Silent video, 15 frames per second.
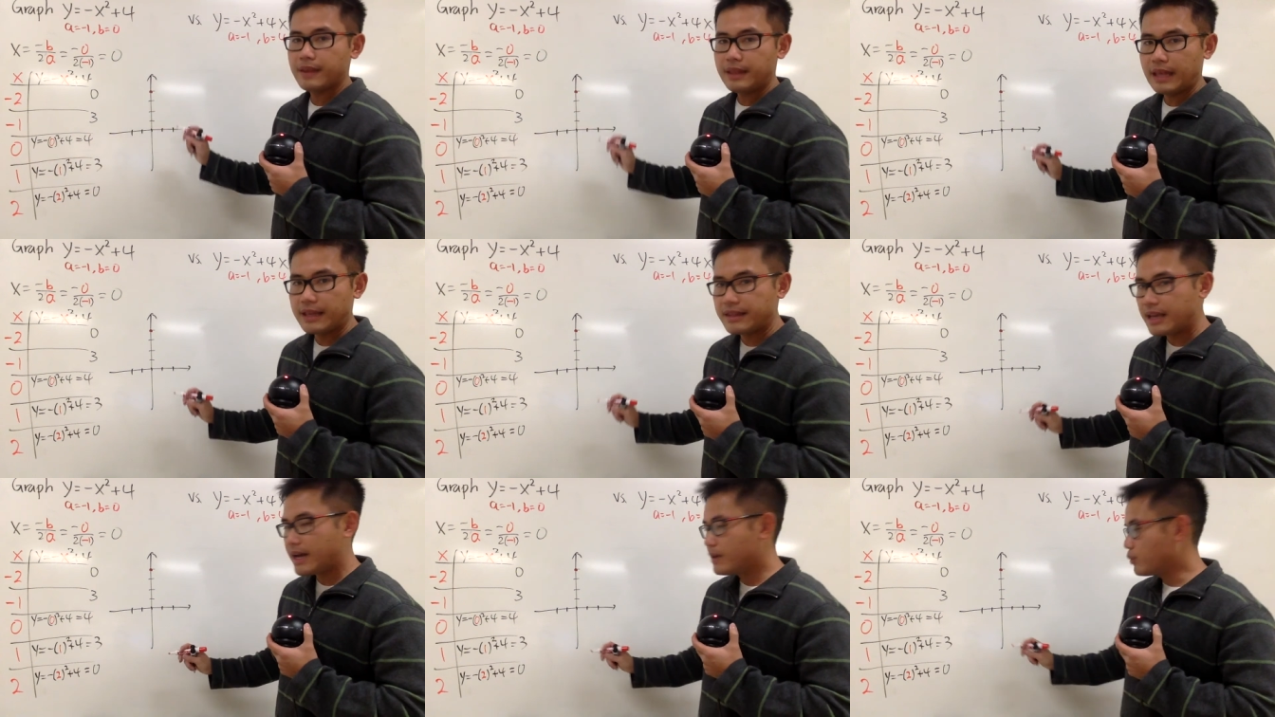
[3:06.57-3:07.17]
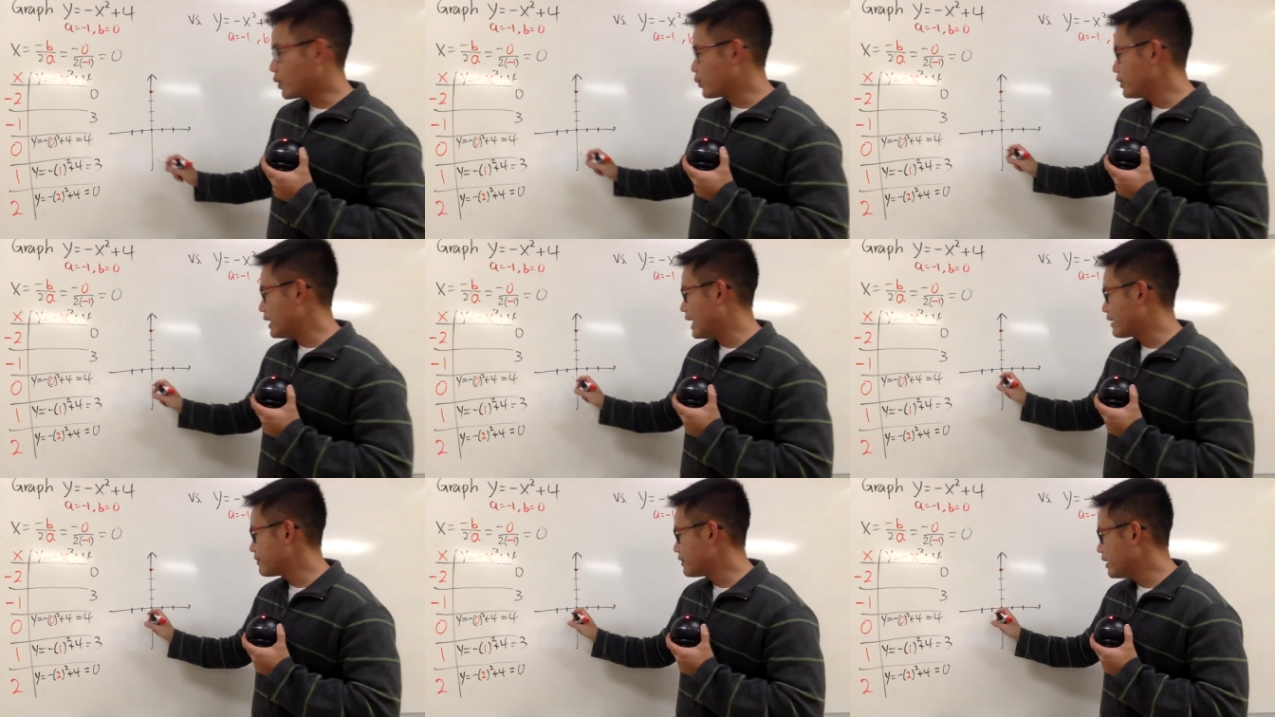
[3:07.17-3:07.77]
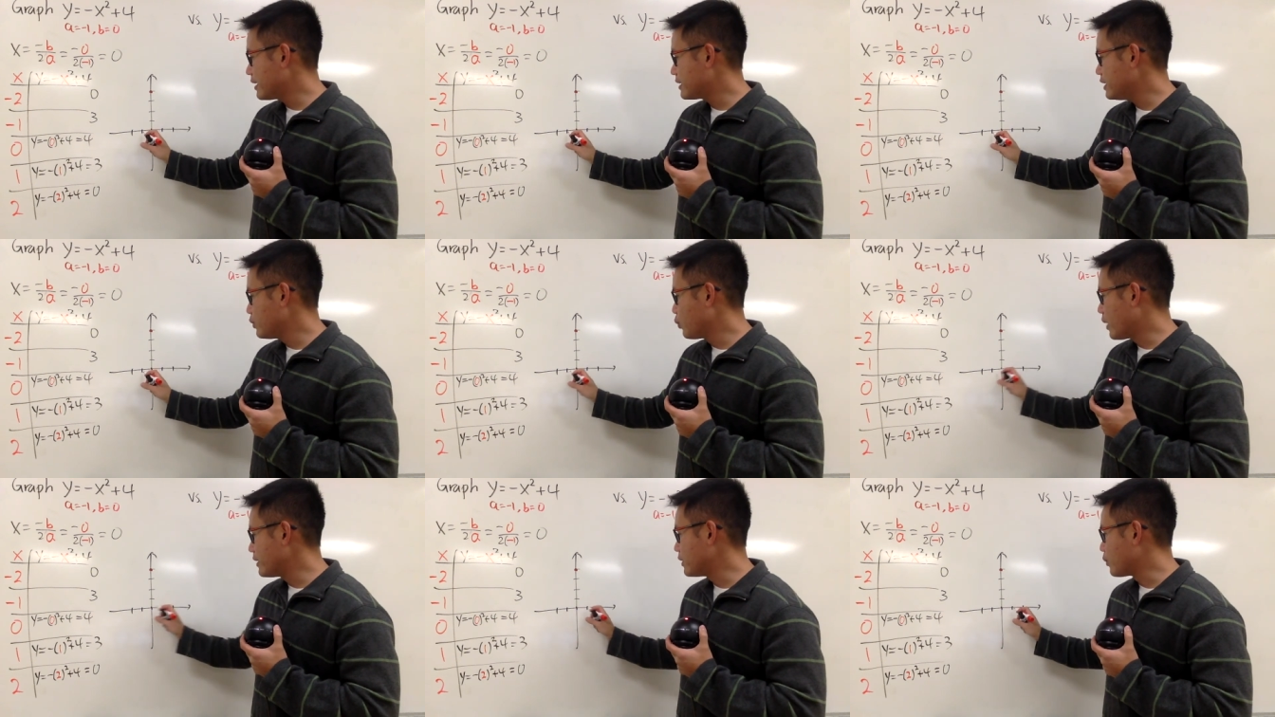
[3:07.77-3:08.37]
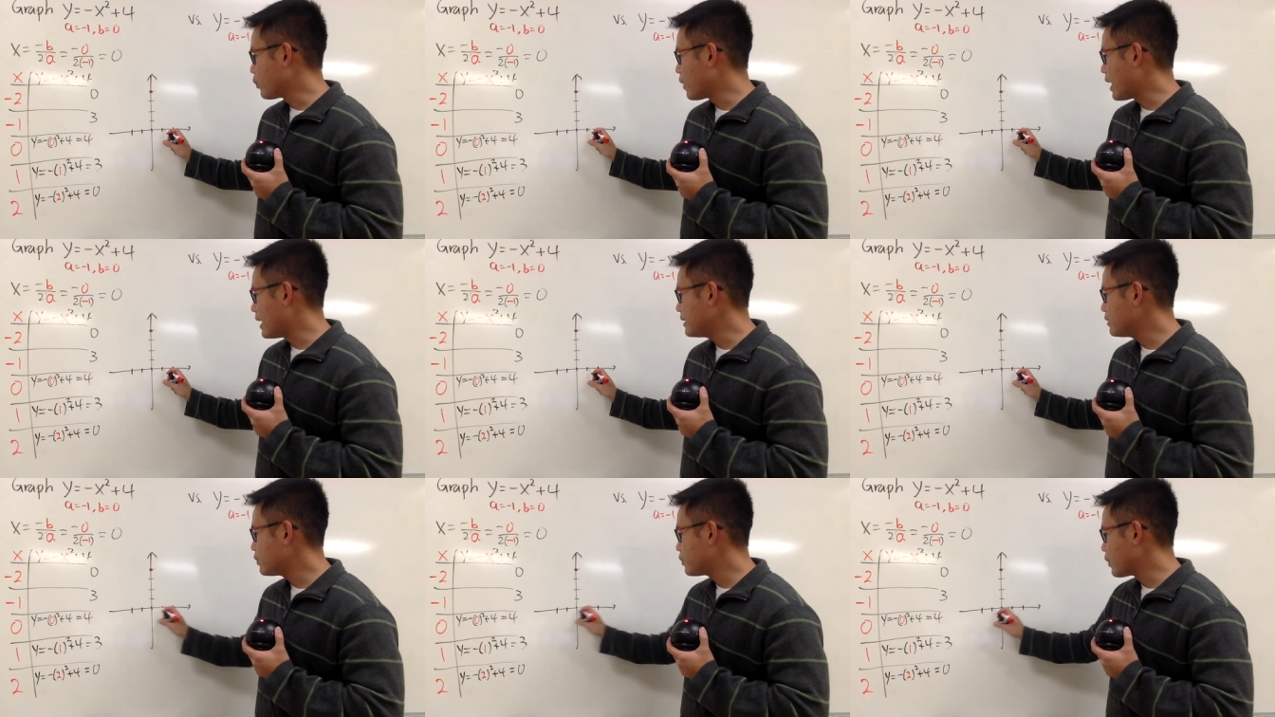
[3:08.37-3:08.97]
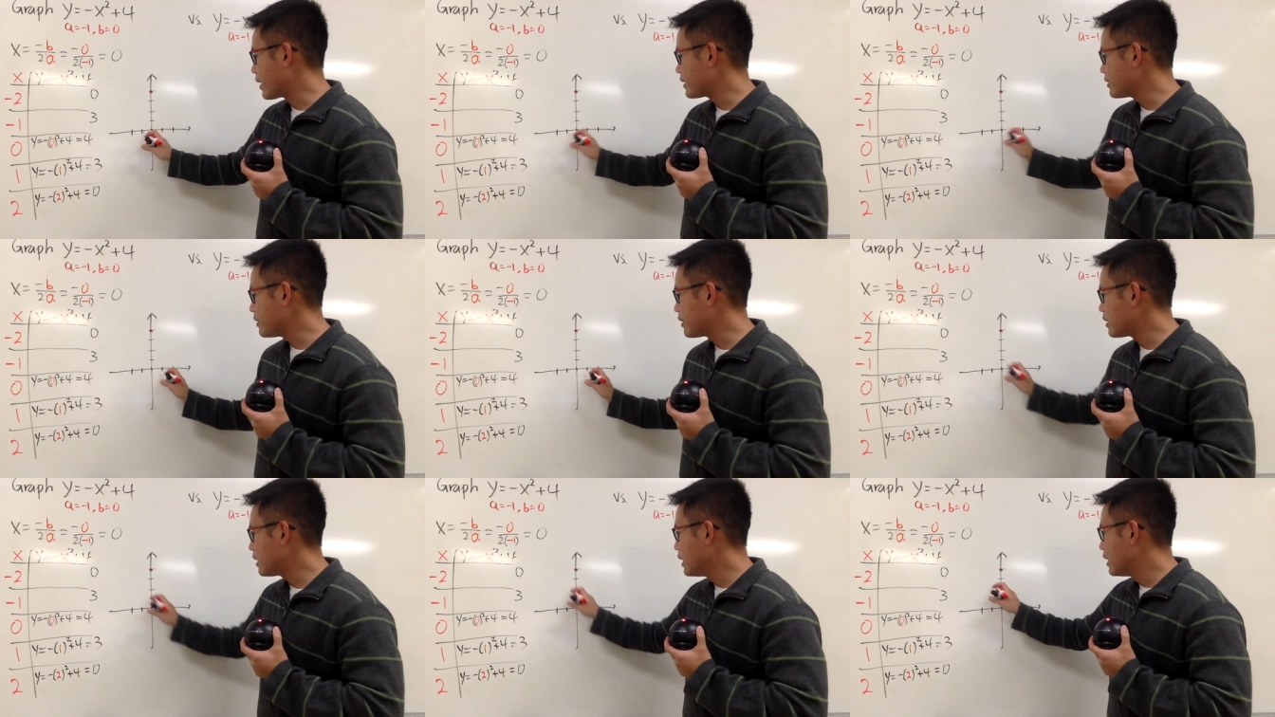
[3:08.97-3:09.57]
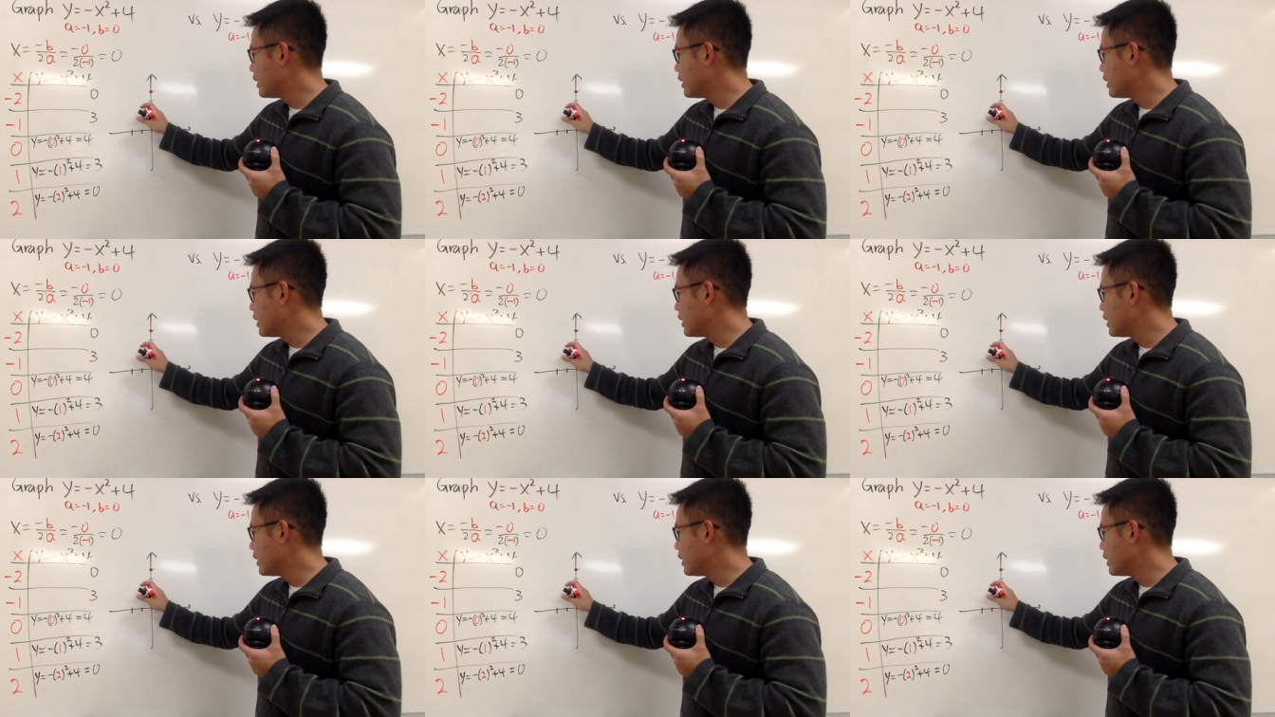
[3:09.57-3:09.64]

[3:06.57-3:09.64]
And then when we have negative 1 and 1 right here,